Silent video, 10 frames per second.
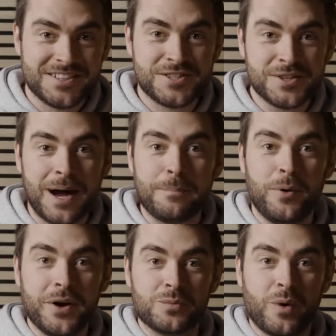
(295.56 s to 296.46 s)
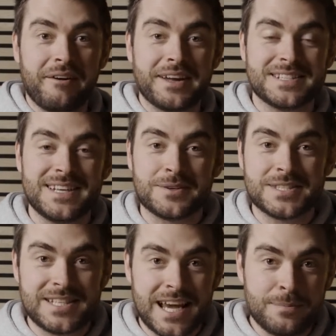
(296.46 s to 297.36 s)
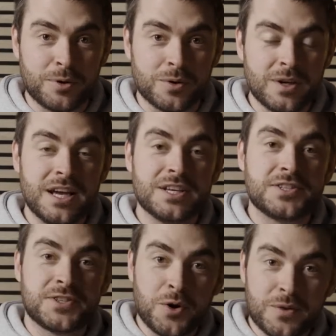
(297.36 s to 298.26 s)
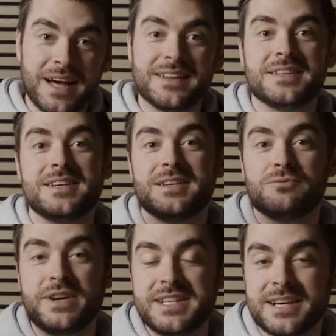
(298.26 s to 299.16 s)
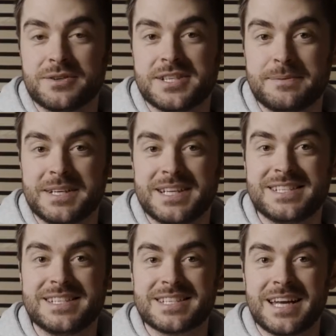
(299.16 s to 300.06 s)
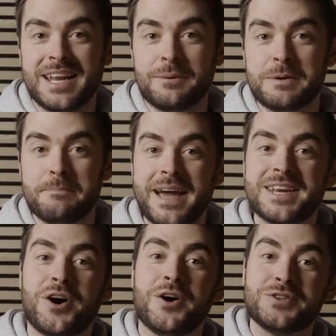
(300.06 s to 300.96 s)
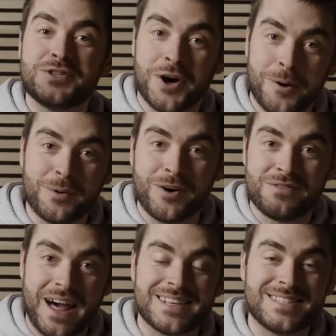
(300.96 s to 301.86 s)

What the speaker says: to that point where it is now stable so that the retail CBDCs can now be made on top of that